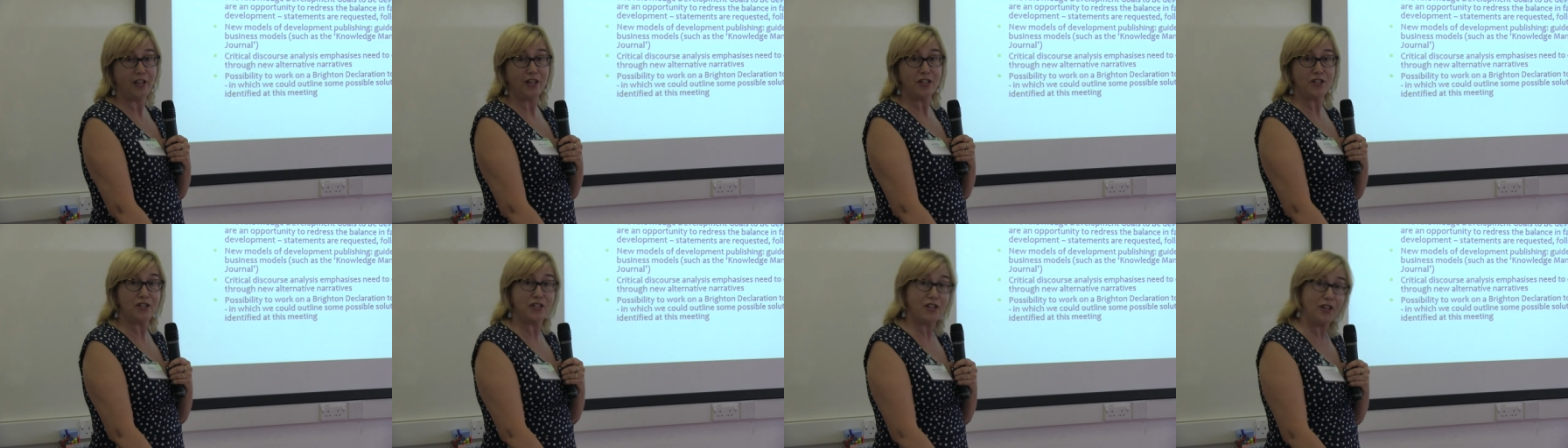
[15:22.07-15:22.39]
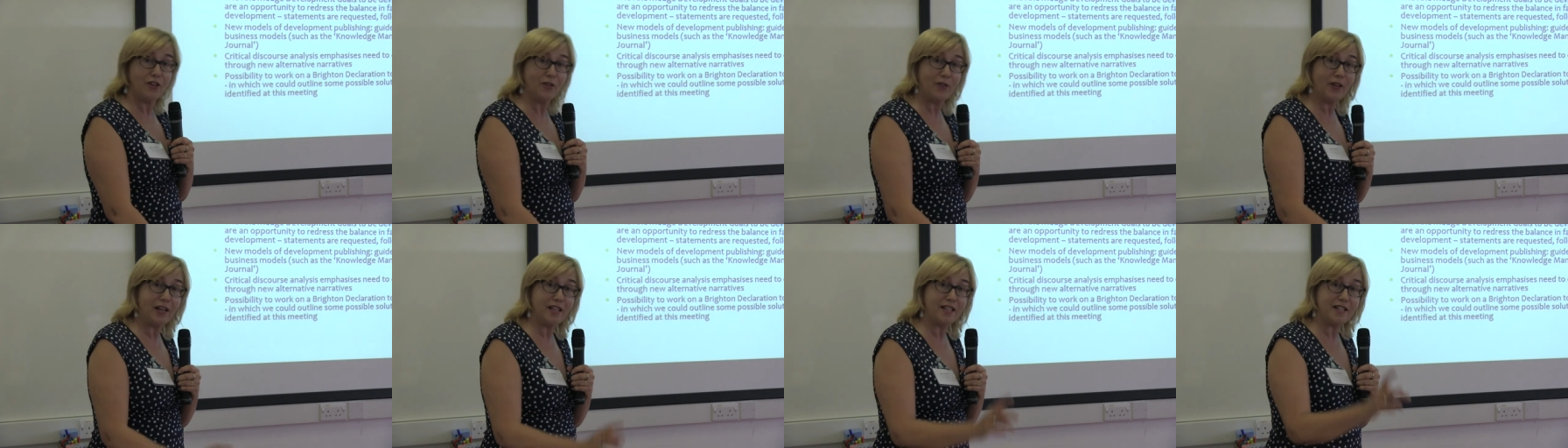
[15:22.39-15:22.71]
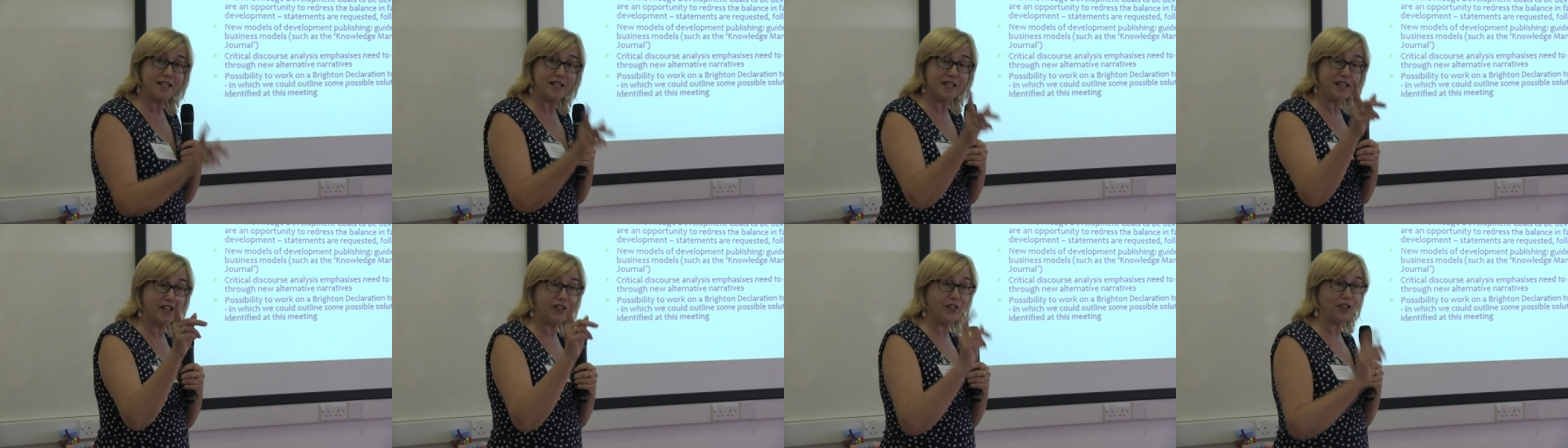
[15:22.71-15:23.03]
So
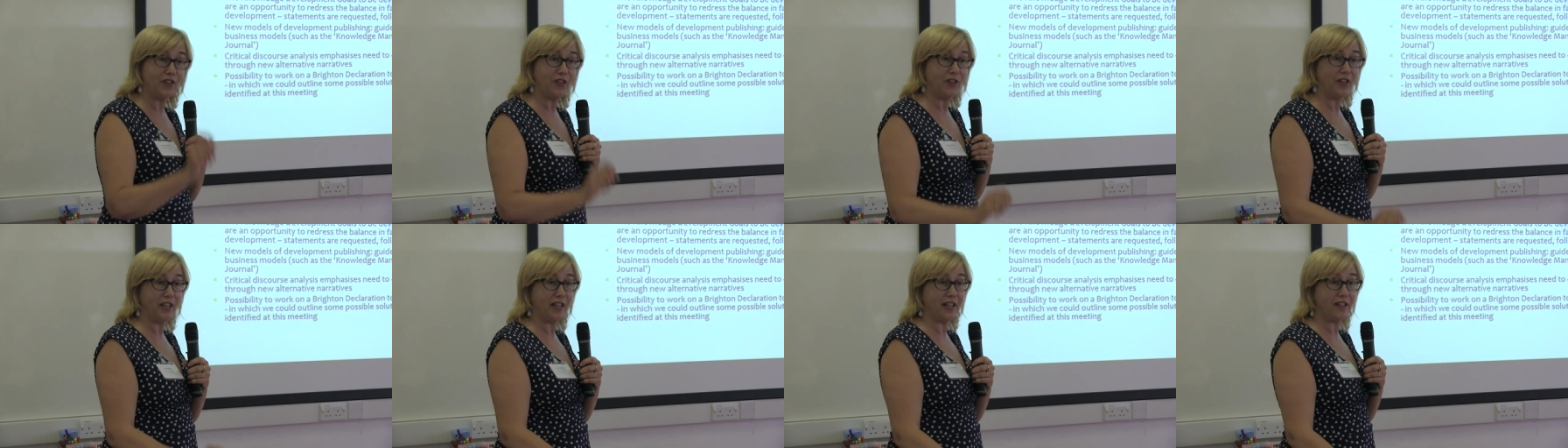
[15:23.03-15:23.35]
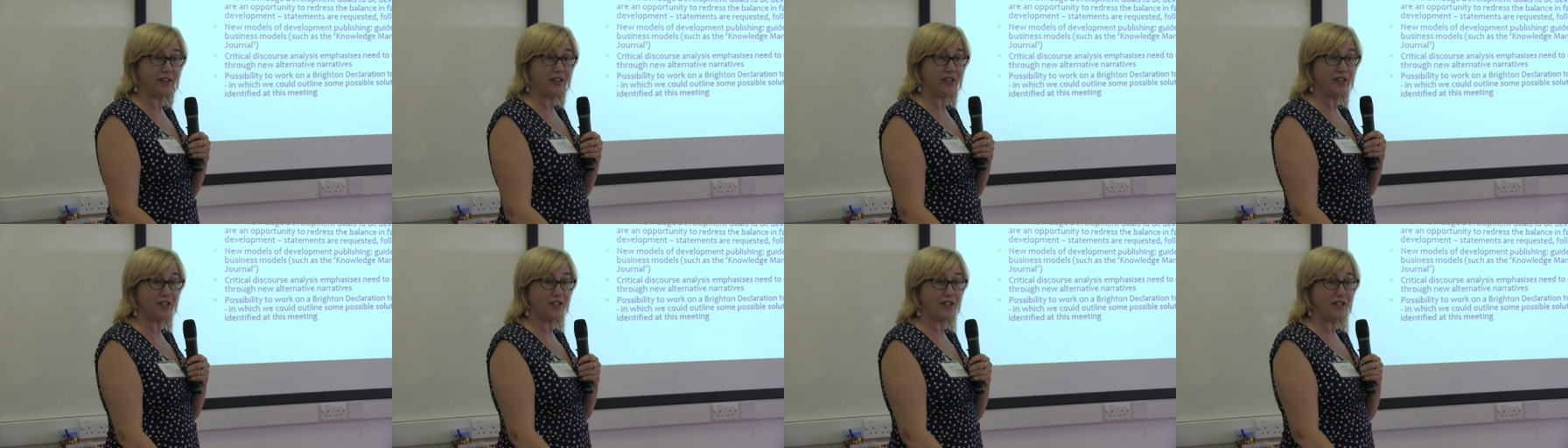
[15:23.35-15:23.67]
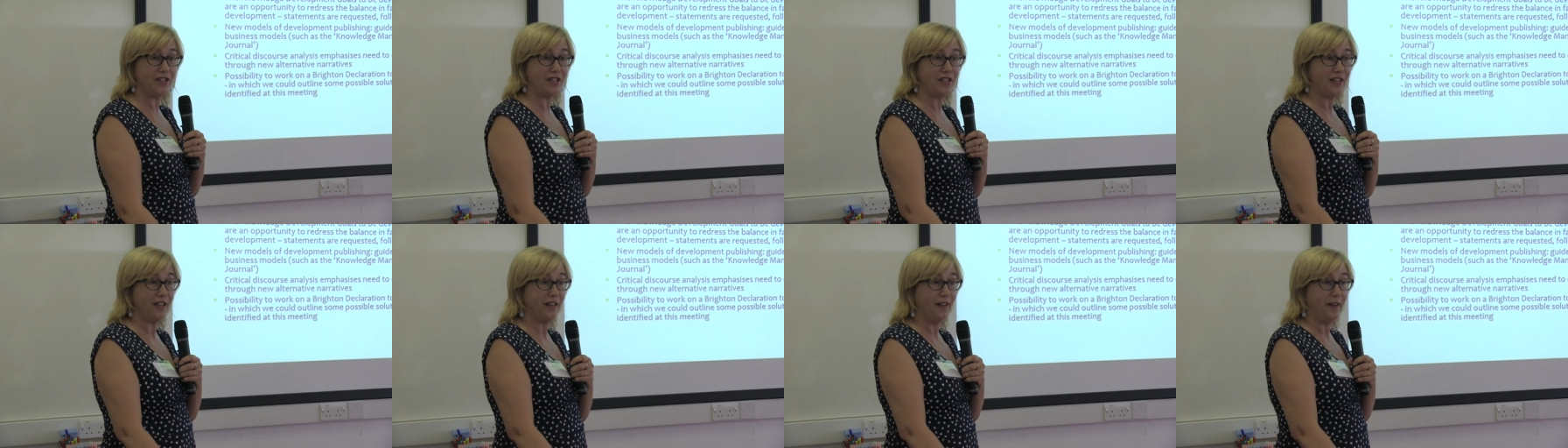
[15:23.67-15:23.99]
that's another thing
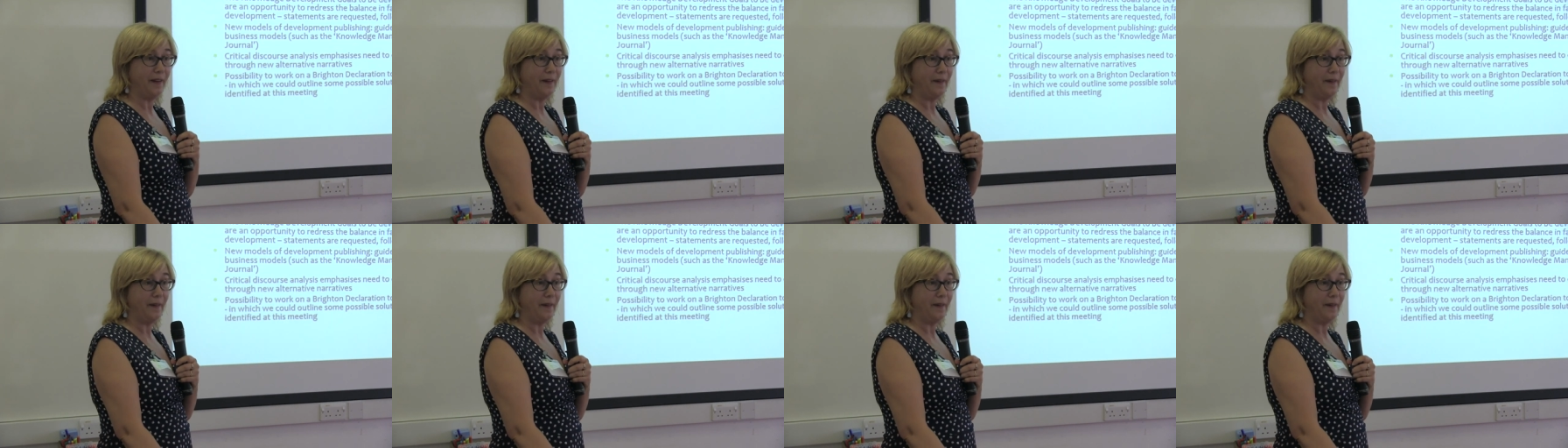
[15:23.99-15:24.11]
that's